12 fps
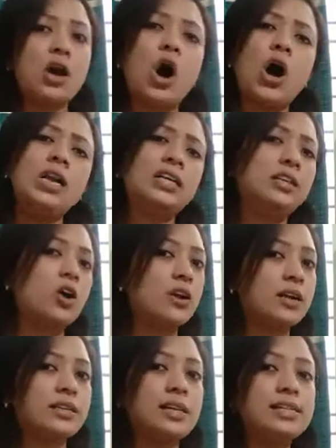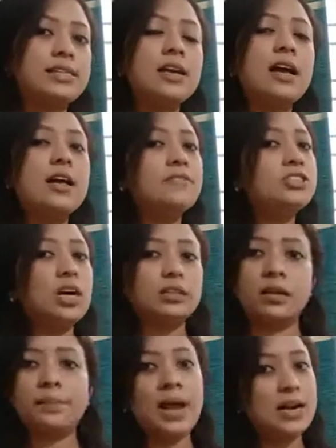all other organelles which
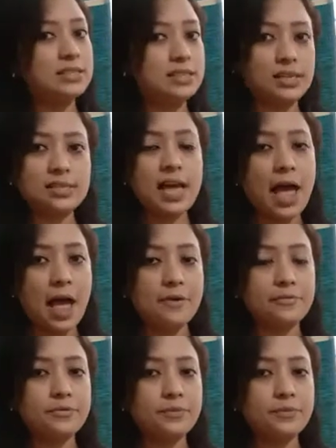other plant cells have.